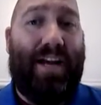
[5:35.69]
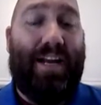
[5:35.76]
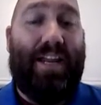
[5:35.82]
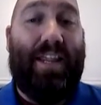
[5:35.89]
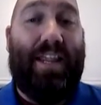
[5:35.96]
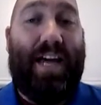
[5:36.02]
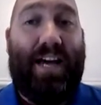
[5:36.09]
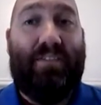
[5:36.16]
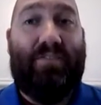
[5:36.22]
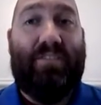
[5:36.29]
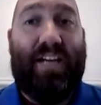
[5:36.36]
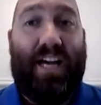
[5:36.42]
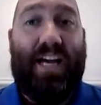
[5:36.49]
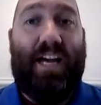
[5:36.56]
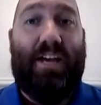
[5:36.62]
And a lot of
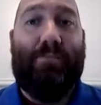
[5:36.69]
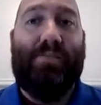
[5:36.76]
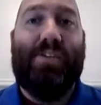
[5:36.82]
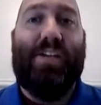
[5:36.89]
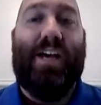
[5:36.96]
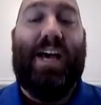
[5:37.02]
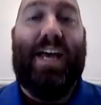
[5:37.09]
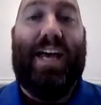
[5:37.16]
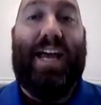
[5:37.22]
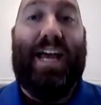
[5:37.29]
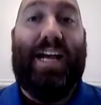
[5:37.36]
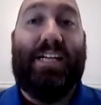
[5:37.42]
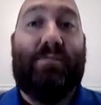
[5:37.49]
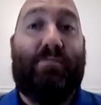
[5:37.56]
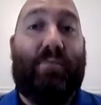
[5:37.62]
times,
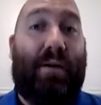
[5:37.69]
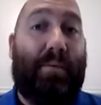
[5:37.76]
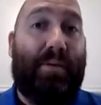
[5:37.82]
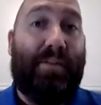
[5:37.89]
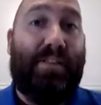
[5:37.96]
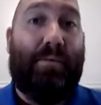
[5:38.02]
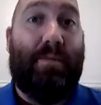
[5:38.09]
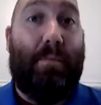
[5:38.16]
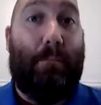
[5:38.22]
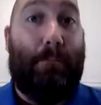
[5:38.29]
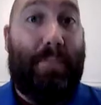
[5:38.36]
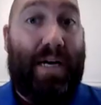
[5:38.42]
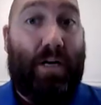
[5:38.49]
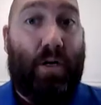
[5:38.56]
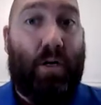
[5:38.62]
it's probably some of the
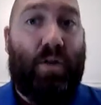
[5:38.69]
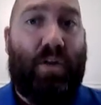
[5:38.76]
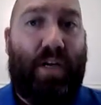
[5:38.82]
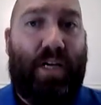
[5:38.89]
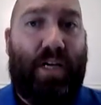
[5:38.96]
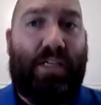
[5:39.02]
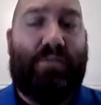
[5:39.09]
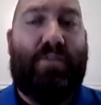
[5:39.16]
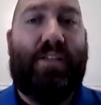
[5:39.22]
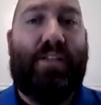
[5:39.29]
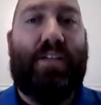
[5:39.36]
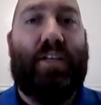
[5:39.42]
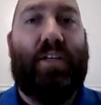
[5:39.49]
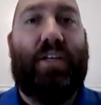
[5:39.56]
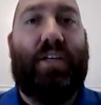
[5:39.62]
bigger things
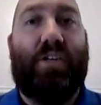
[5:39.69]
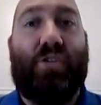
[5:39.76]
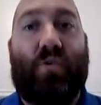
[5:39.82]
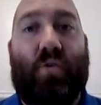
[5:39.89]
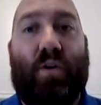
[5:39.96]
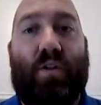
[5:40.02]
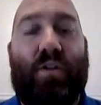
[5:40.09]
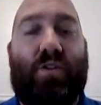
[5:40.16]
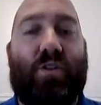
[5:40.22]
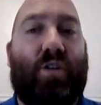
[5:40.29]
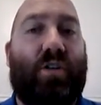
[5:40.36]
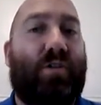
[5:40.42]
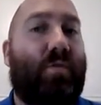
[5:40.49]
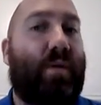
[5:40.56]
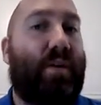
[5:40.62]
physically to store in the
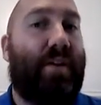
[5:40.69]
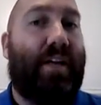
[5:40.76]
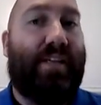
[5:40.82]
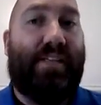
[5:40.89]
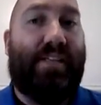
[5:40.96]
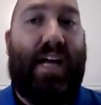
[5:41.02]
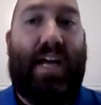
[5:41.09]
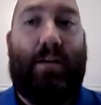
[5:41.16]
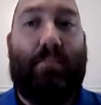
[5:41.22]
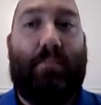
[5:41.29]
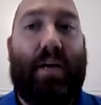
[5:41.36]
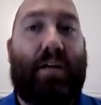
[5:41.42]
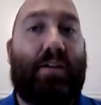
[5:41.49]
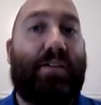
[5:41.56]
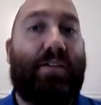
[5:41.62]
church, whether that's
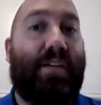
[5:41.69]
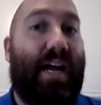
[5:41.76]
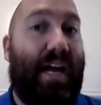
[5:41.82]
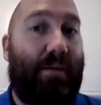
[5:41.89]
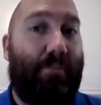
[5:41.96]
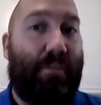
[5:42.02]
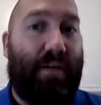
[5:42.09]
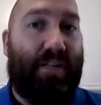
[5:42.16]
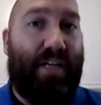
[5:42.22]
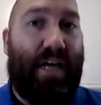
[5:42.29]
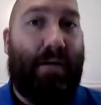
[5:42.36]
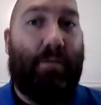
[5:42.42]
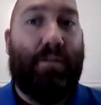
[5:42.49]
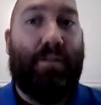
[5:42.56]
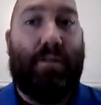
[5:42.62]
handbells and handbell
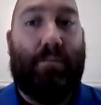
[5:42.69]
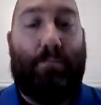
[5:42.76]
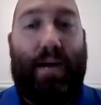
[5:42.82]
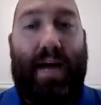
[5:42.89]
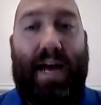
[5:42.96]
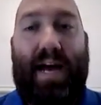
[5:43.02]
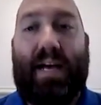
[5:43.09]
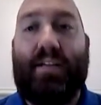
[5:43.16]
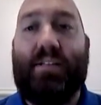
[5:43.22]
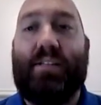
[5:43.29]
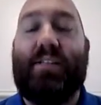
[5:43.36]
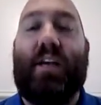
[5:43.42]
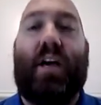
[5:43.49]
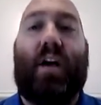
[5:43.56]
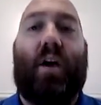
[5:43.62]
tables and
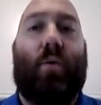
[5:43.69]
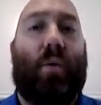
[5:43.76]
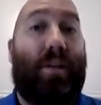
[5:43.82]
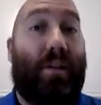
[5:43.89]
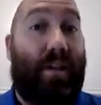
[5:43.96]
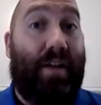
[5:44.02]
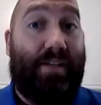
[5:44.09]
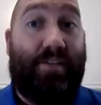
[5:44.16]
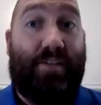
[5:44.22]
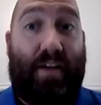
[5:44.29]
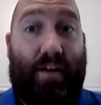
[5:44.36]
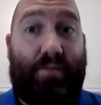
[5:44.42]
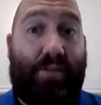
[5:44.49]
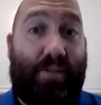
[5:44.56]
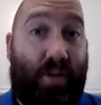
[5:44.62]
pads, whether that's
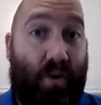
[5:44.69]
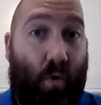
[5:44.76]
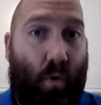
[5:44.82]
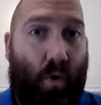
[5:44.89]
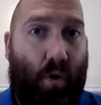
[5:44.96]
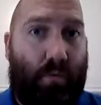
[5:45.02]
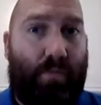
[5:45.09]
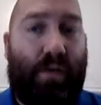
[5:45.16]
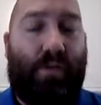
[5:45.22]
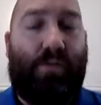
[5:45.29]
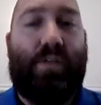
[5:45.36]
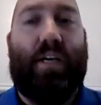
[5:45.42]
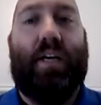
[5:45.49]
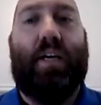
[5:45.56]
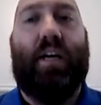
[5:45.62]
obviously choral
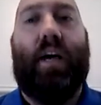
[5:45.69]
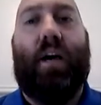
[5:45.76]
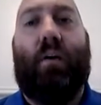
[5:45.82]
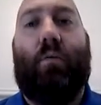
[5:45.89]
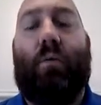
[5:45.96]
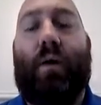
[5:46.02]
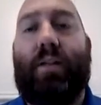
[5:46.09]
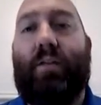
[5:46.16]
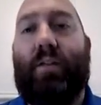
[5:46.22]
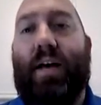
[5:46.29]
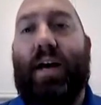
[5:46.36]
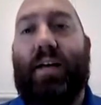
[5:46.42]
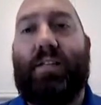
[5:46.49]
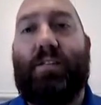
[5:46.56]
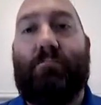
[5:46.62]
music, whether
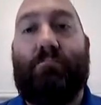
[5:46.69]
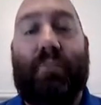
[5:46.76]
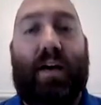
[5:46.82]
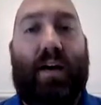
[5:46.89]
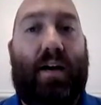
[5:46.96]
that's